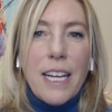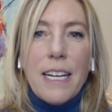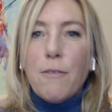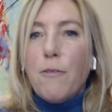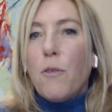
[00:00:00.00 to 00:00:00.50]
they
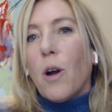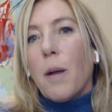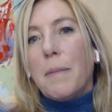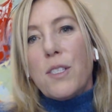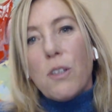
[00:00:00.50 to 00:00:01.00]
didn't
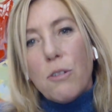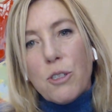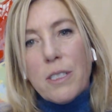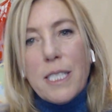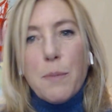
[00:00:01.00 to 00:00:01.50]
form a
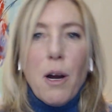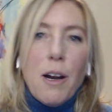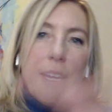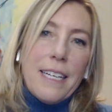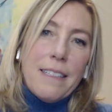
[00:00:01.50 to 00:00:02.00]
socialist
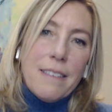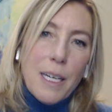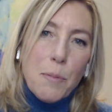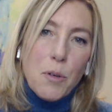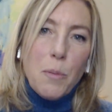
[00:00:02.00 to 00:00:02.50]
party and a
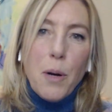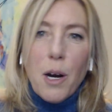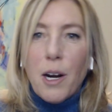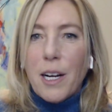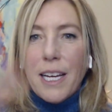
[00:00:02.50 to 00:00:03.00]
liberal
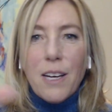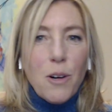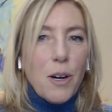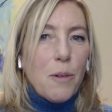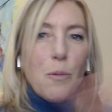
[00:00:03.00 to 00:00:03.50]
party
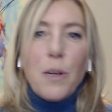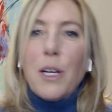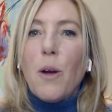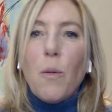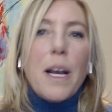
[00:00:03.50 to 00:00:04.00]
or,
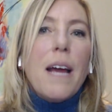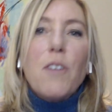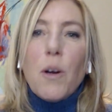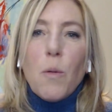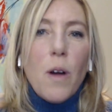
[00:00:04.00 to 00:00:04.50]

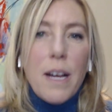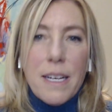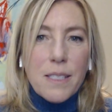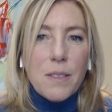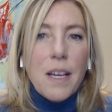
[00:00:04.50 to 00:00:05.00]
whatever it
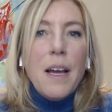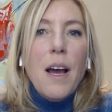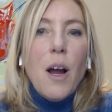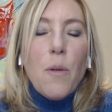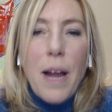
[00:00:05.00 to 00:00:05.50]
was
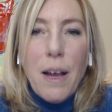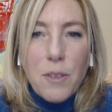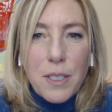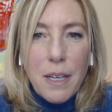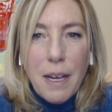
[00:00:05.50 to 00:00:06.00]

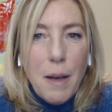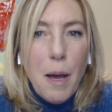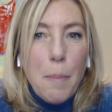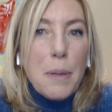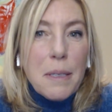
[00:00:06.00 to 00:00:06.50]
around
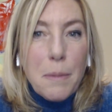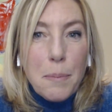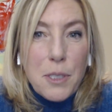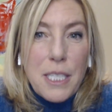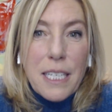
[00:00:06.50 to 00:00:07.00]
a
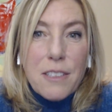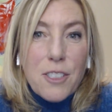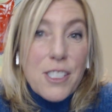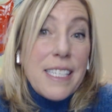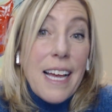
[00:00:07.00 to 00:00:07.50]

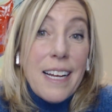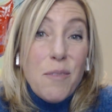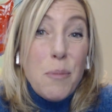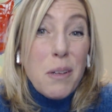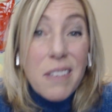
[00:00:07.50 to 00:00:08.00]
particular set
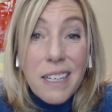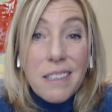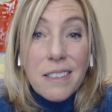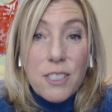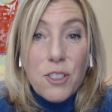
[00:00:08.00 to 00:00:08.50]
of
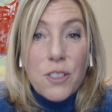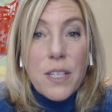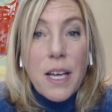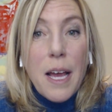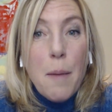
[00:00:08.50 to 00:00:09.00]
political
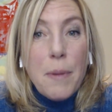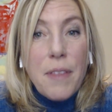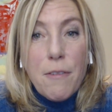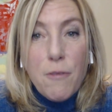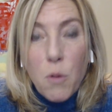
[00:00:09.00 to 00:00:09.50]
issues, but
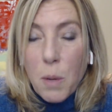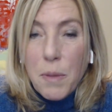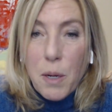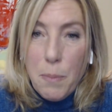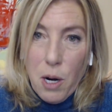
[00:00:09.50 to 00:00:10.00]
they
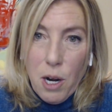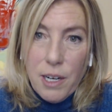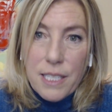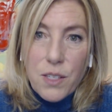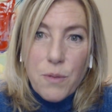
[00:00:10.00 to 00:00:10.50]
formed their
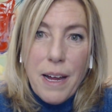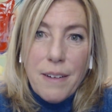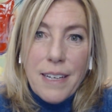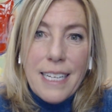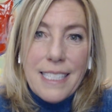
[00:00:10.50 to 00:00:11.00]
parties
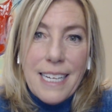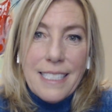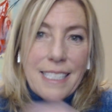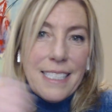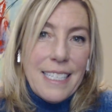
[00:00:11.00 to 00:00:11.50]
around
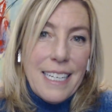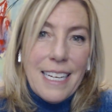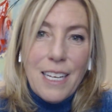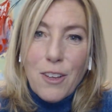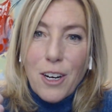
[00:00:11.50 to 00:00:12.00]
identity.
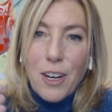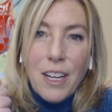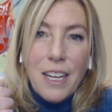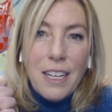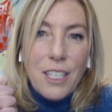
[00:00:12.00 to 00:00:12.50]
Either
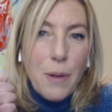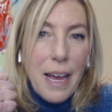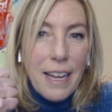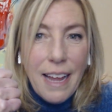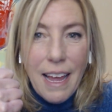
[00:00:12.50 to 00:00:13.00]
you
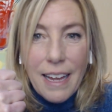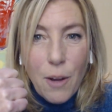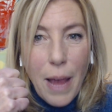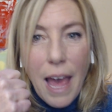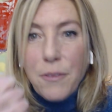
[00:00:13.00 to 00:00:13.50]
had,
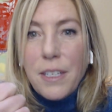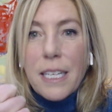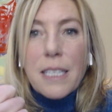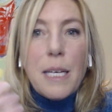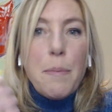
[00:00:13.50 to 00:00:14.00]

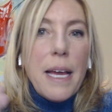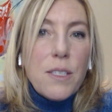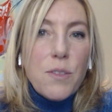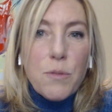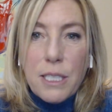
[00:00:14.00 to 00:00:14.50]
ethnically
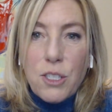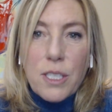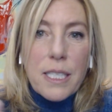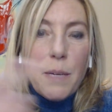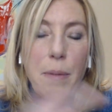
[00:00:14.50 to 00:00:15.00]
based,
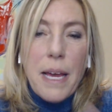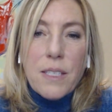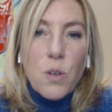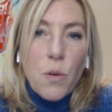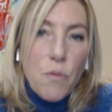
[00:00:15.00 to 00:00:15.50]
religiously
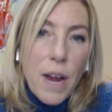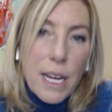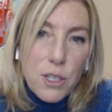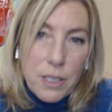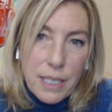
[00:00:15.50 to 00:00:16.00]
based, or
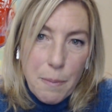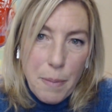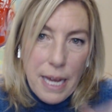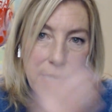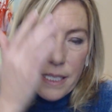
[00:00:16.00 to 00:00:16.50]
racially
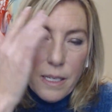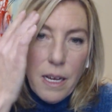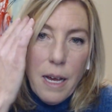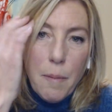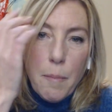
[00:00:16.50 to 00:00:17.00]
based
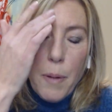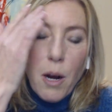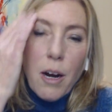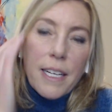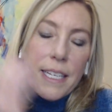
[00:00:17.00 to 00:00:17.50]

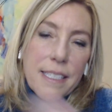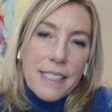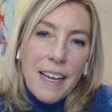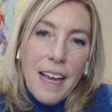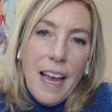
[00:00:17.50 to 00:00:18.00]

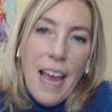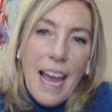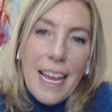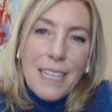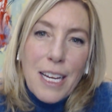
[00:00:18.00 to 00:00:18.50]
parties.
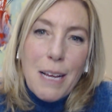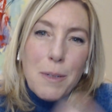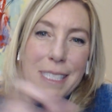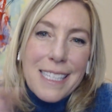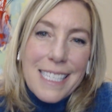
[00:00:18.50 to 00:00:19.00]
And
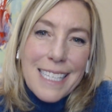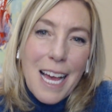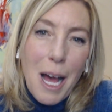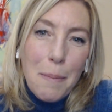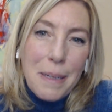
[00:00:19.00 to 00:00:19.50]
it was this
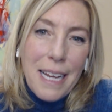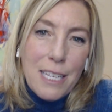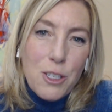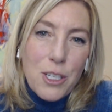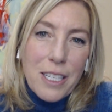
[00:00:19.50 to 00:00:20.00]

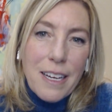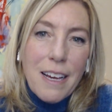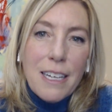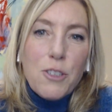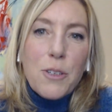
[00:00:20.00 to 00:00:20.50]
combination,
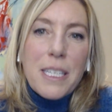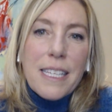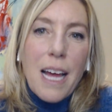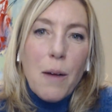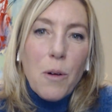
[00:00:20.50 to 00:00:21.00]

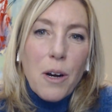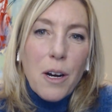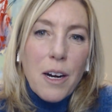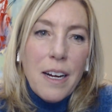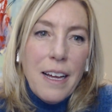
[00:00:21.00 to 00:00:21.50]
countries that
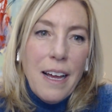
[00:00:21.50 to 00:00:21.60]
were,